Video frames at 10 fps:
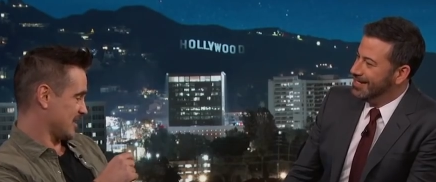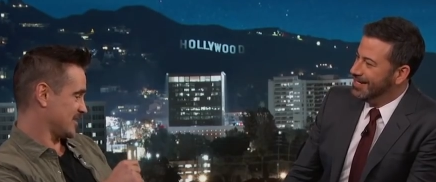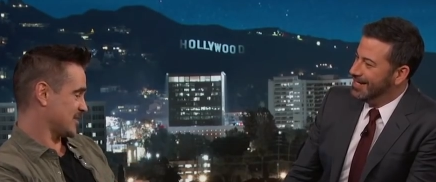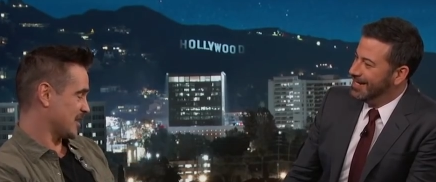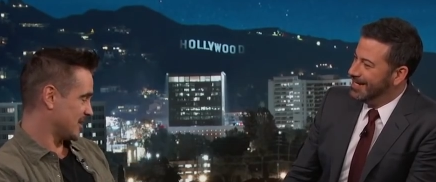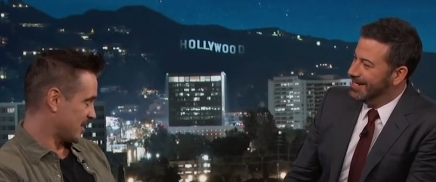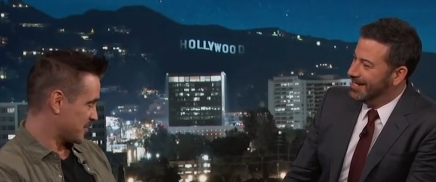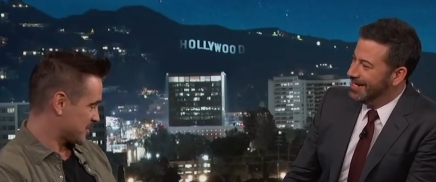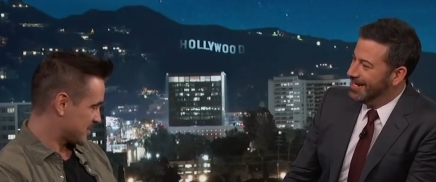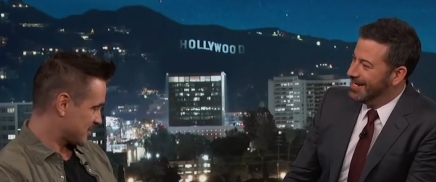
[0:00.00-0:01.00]
Speaker 1: kind of sign that
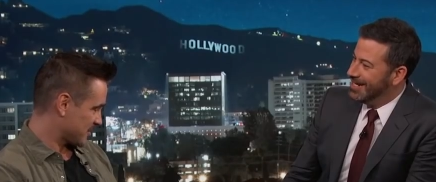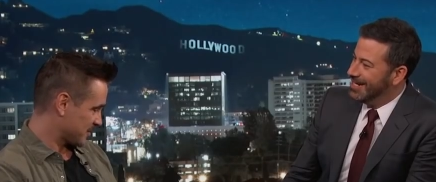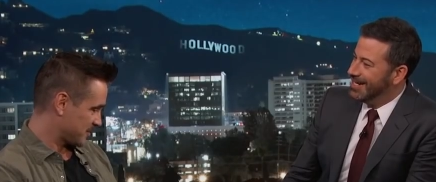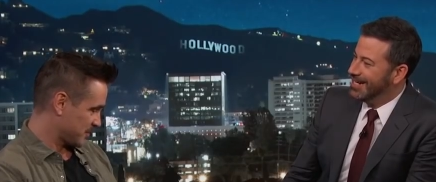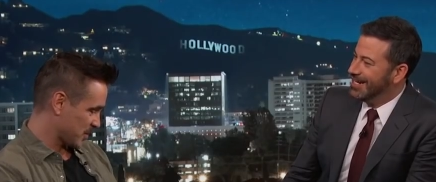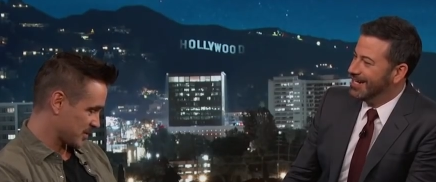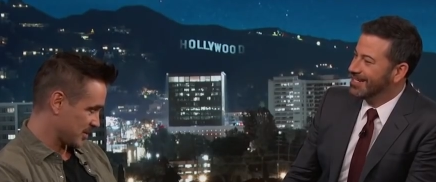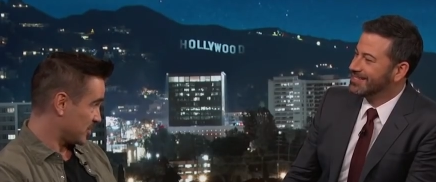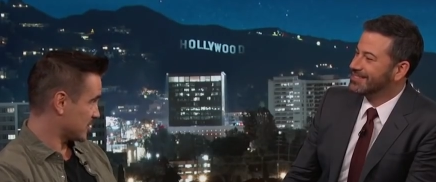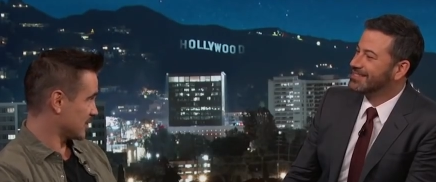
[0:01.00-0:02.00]
I was somewhat
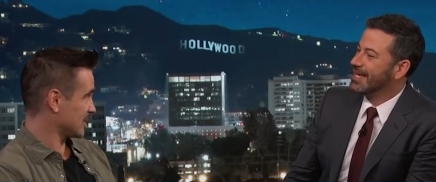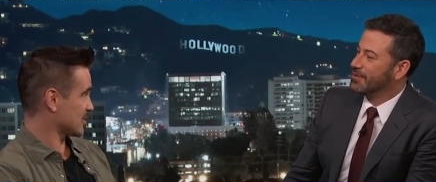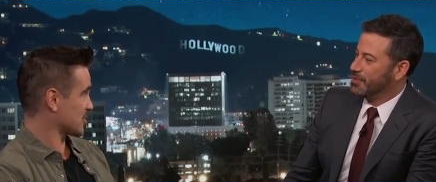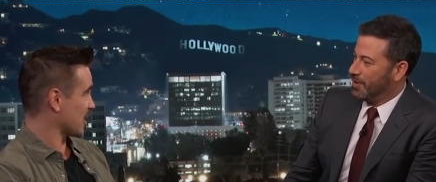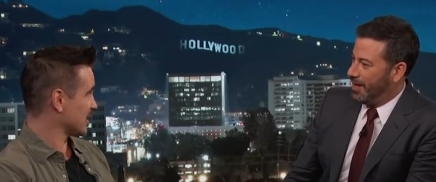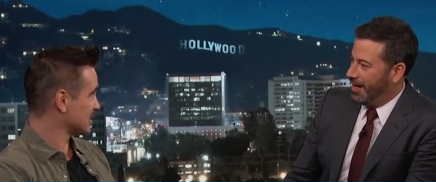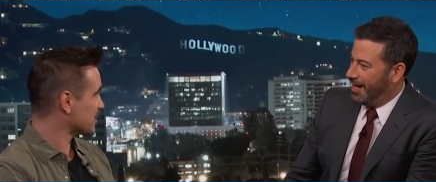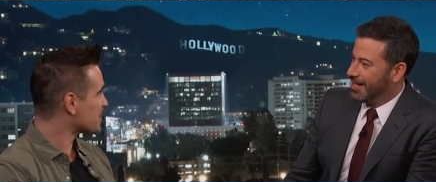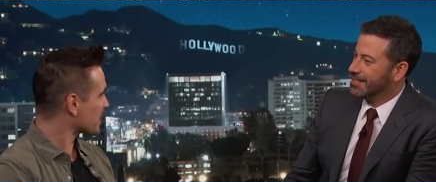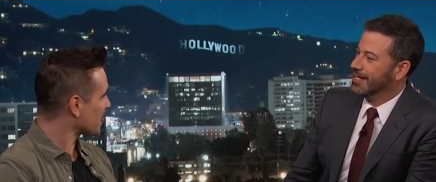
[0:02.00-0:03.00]
delusional yeah, as a you're child.
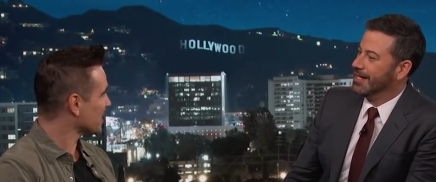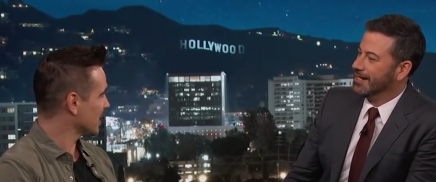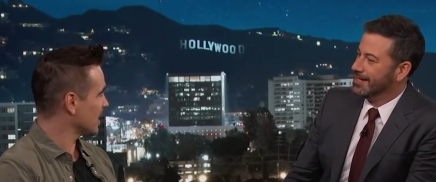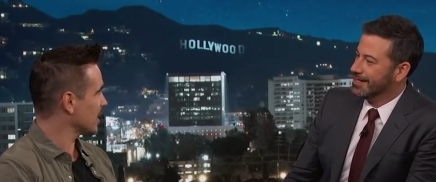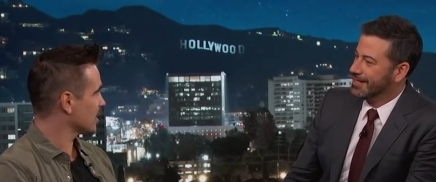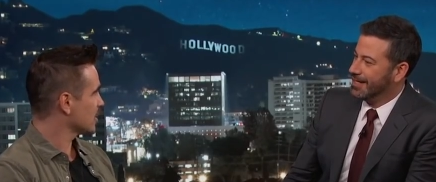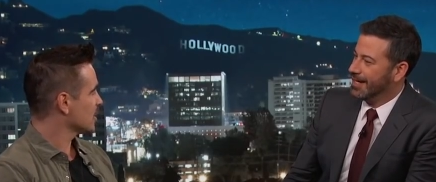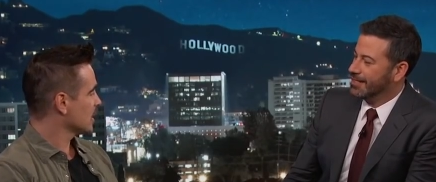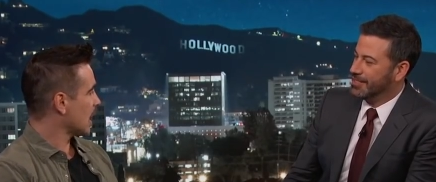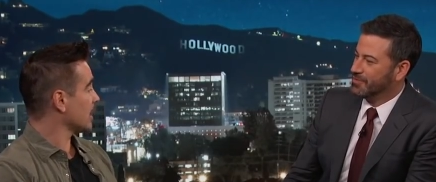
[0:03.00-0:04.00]
Odd, yeah. yeah,
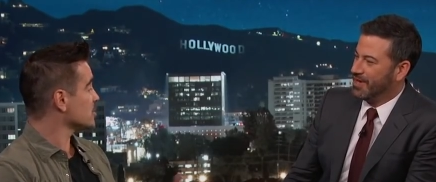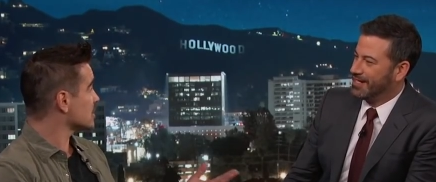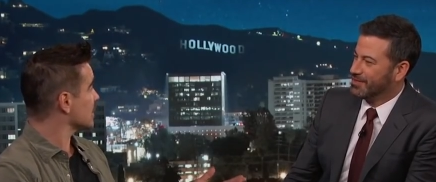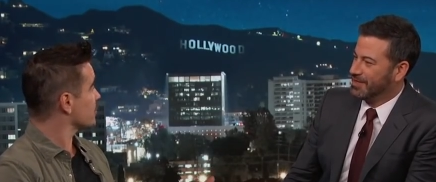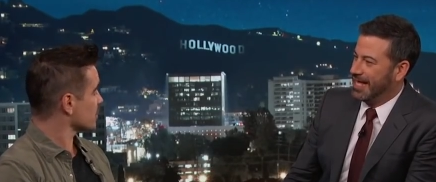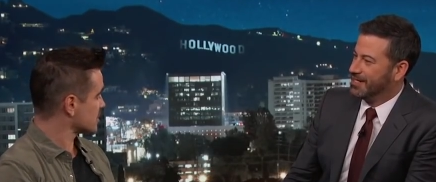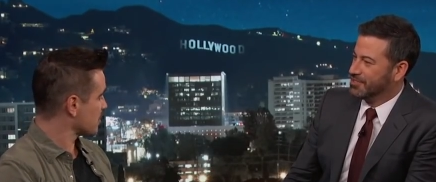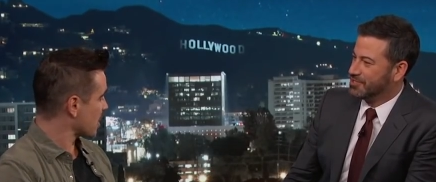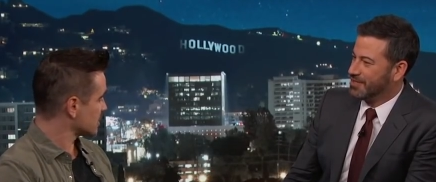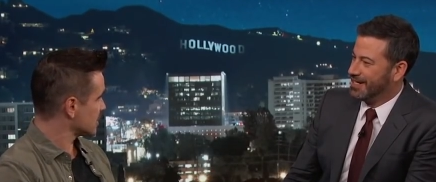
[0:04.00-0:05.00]
yeah. You didn't write her letters.
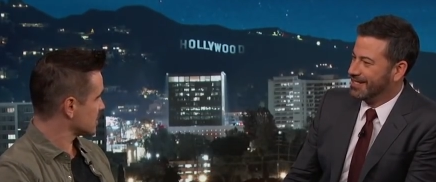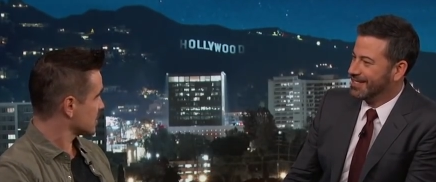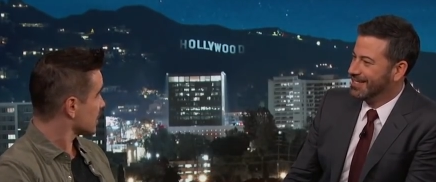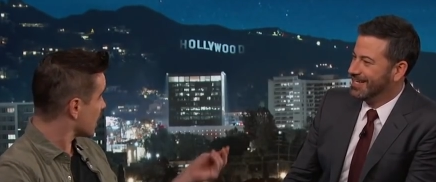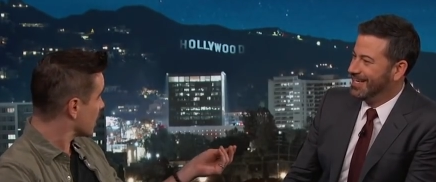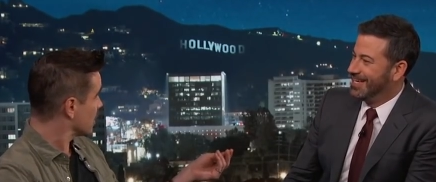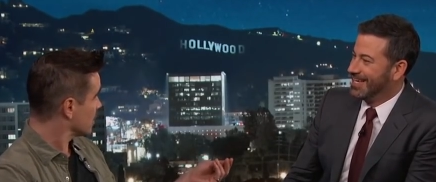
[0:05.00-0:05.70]
Smarties. Yeah,